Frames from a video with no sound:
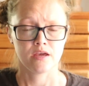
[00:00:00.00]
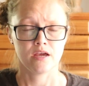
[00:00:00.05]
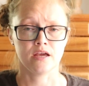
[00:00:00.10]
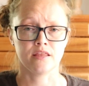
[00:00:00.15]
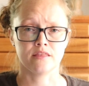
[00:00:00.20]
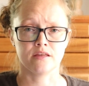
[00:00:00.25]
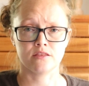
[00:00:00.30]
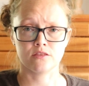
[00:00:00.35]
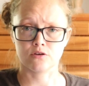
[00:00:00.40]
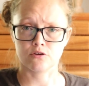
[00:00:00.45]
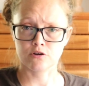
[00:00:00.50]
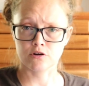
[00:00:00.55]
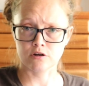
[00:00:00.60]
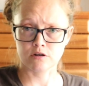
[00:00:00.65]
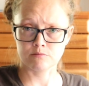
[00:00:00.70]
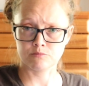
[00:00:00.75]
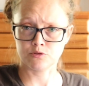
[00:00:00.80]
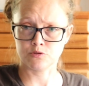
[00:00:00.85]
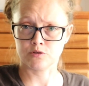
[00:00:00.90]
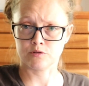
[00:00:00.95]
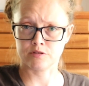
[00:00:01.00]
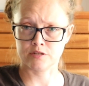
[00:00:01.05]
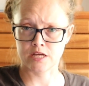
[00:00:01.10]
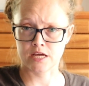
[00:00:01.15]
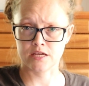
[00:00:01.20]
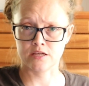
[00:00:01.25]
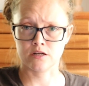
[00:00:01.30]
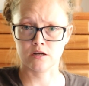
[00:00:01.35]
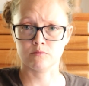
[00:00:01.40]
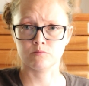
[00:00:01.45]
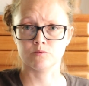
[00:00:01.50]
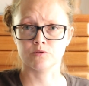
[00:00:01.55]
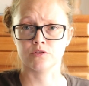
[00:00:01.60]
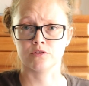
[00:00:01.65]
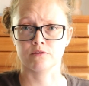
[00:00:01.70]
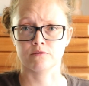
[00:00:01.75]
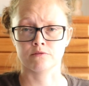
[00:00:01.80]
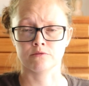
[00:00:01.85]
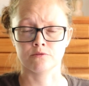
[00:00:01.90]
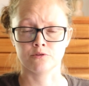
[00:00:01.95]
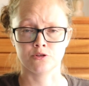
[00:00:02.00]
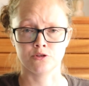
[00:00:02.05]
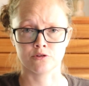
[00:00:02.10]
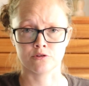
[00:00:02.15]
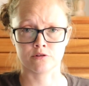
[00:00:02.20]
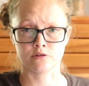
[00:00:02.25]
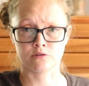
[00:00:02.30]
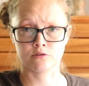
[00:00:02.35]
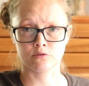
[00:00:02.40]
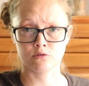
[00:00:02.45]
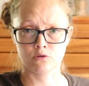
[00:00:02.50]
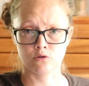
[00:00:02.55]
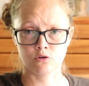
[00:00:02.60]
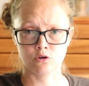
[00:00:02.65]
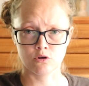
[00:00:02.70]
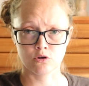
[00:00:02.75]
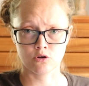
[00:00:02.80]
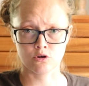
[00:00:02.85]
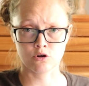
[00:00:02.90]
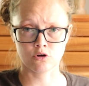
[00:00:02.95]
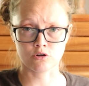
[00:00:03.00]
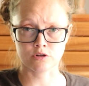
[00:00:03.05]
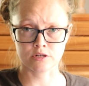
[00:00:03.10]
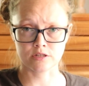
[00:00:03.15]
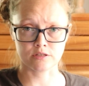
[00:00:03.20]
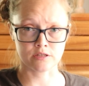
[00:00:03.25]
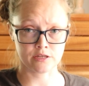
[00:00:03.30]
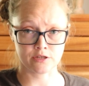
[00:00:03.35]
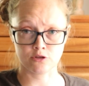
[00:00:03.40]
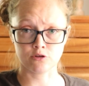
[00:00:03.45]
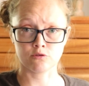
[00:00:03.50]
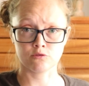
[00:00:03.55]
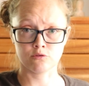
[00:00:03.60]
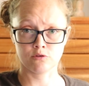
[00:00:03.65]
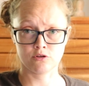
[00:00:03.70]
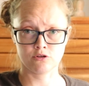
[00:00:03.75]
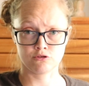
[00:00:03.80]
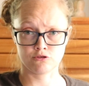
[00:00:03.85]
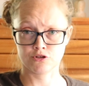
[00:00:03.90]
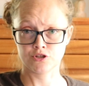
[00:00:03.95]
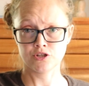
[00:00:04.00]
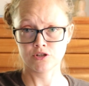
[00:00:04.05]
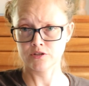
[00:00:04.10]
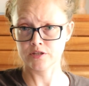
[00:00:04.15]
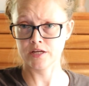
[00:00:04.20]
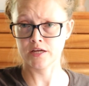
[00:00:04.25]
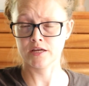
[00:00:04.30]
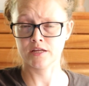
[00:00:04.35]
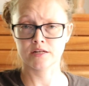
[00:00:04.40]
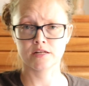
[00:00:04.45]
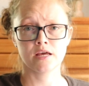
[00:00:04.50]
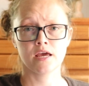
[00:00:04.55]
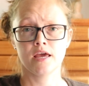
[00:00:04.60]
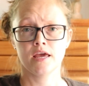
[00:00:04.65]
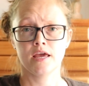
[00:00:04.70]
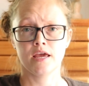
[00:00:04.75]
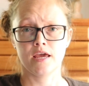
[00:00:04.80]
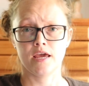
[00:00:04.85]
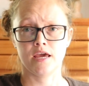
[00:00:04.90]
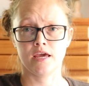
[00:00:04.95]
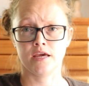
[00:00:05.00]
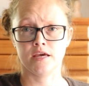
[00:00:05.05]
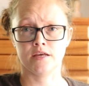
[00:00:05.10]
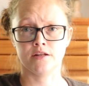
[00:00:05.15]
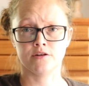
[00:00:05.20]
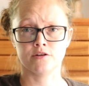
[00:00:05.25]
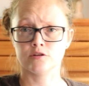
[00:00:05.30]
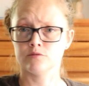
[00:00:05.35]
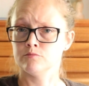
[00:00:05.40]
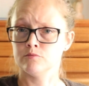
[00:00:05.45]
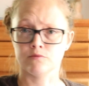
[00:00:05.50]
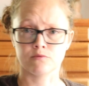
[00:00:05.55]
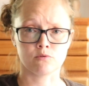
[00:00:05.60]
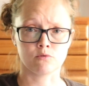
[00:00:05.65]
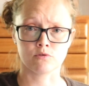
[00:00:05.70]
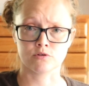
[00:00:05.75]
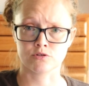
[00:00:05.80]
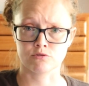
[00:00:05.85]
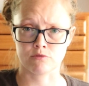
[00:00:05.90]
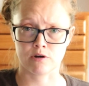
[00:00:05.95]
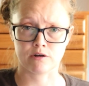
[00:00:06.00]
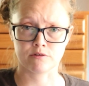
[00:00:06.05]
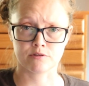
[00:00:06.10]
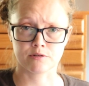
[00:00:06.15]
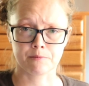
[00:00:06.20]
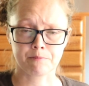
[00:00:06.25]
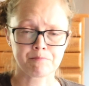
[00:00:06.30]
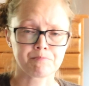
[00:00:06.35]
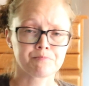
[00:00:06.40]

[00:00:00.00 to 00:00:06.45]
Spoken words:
And then the curb, you could take it up with your current, like your shield hand, and move the horse around.